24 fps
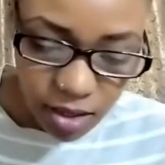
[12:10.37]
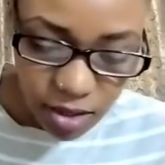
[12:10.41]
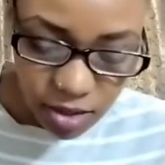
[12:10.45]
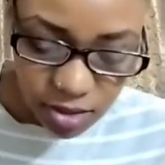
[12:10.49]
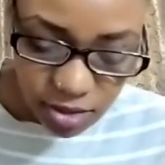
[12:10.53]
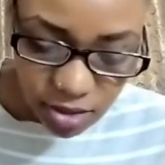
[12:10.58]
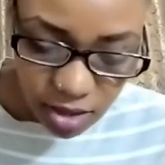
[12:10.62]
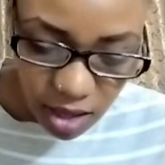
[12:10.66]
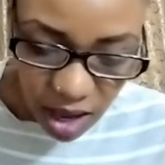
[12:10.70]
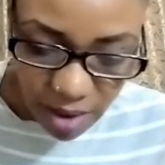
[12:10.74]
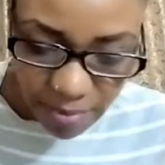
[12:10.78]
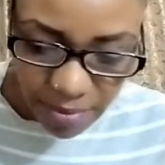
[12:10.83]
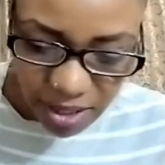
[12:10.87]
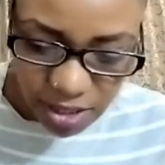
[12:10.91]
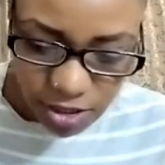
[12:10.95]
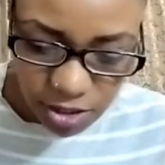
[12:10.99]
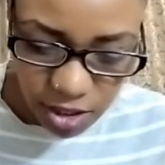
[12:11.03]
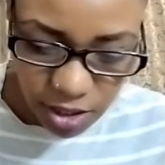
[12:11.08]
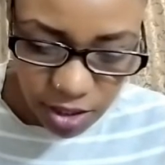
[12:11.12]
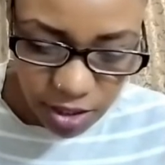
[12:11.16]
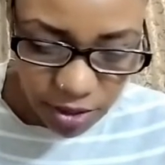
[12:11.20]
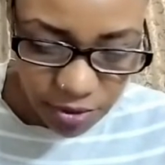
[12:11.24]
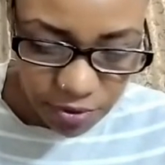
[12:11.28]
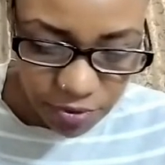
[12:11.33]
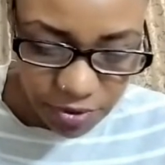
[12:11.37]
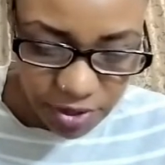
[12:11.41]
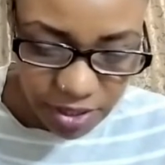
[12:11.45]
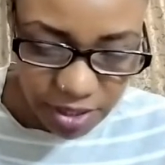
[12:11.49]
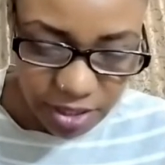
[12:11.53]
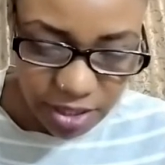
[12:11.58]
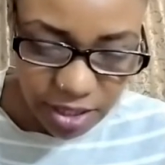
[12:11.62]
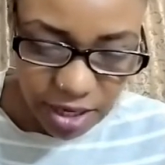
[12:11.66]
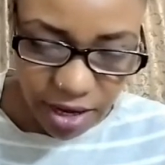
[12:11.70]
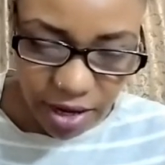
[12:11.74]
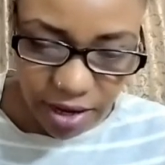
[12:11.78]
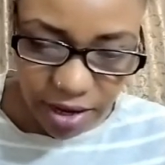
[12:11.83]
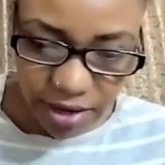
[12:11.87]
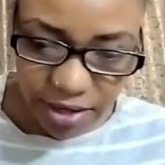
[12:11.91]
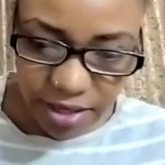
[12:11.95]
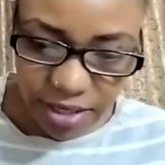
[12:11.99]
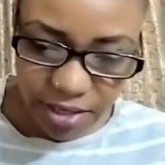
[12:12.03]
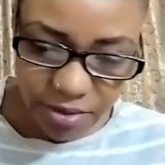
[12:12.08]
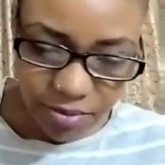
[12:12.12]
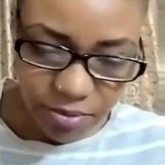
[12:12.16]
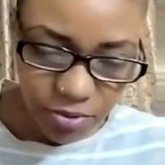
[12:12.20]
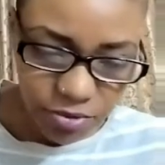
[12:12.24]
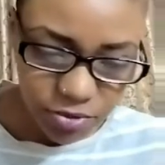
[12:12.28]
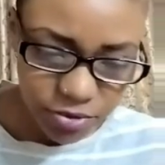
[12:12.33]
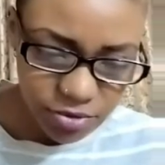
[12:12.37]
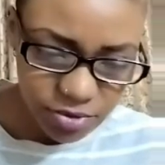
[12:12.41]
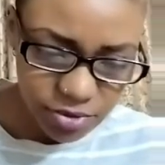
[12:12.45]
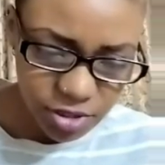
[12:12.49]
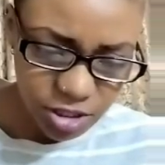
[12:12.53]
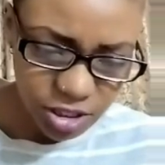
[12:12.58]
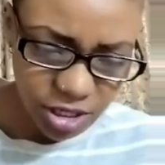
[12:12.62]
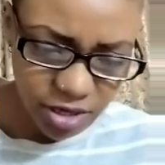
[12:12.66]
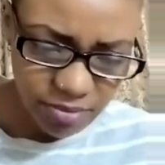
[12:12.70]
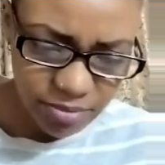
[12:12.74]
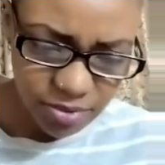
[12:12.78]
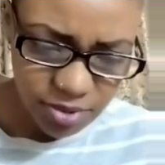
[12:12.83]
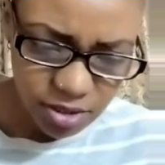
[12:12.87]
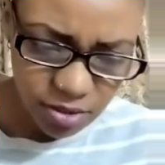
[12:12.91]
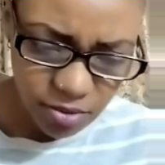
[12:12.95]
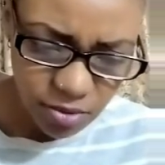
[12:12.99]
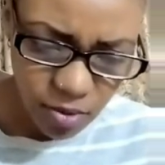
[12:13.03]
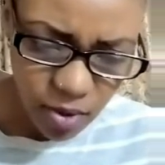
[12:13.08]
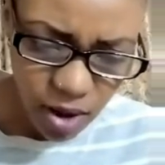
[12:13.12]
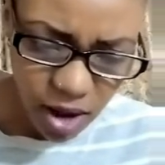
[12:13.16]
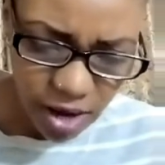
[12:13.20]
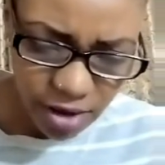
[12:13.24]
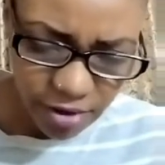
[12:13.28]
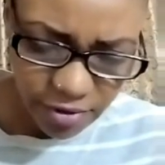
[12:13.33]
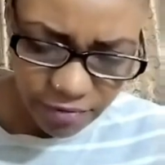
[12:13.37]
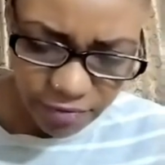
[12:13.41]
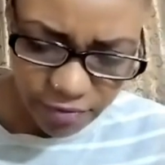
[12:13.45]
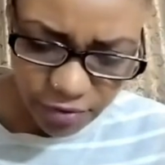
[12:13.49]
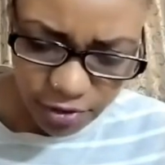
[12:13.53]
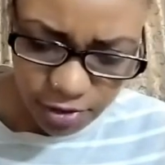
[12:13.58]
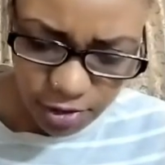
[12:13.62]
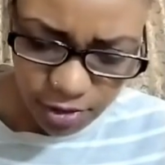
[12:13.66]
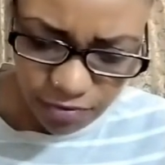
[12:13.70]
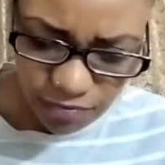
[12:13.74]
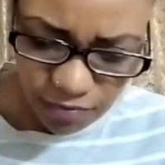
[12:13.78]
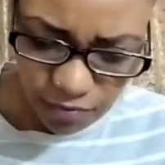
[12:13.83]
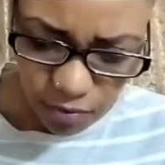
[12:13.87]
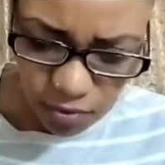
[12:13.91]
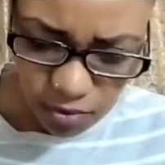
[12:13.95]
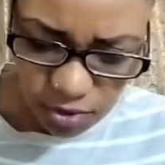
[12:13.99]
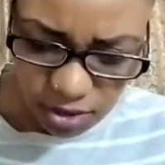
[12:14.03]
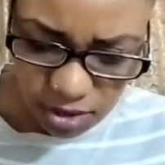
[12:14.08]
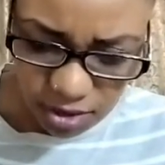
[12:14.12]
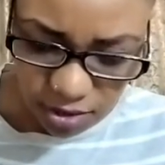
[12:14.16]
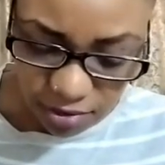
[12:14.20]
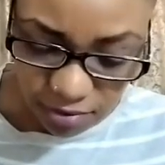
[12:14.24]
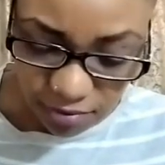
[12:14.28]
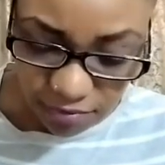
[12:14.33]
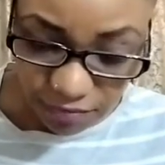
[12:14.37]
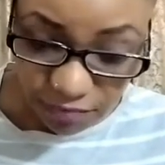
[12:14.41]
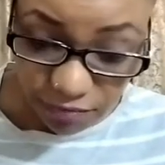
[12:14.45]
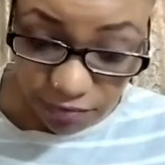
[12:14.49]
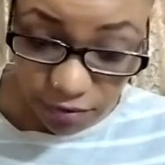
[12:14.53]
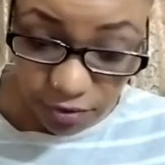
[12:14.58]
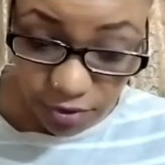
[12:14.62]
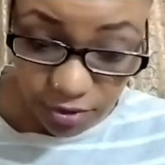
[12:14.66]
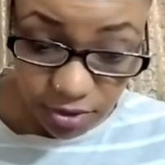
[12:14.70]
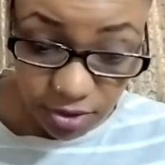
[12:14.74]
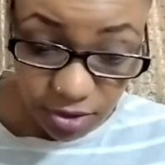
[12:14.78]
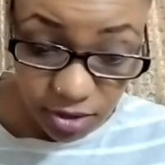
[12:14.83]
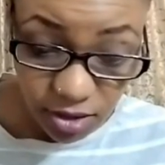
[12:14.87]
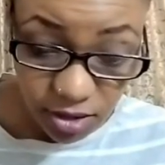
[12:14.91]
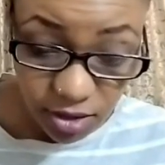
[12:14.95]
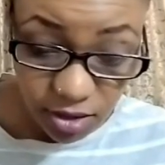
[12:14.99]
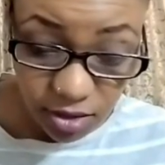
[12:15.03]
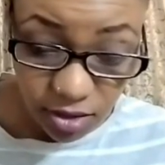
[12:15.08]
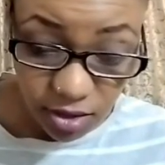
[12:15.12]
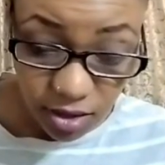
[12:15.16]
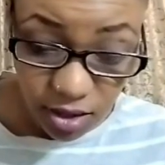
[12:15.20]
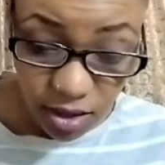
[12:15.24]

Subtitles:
So I'm actually going to read Hebrews chapter 1, verse 14 first.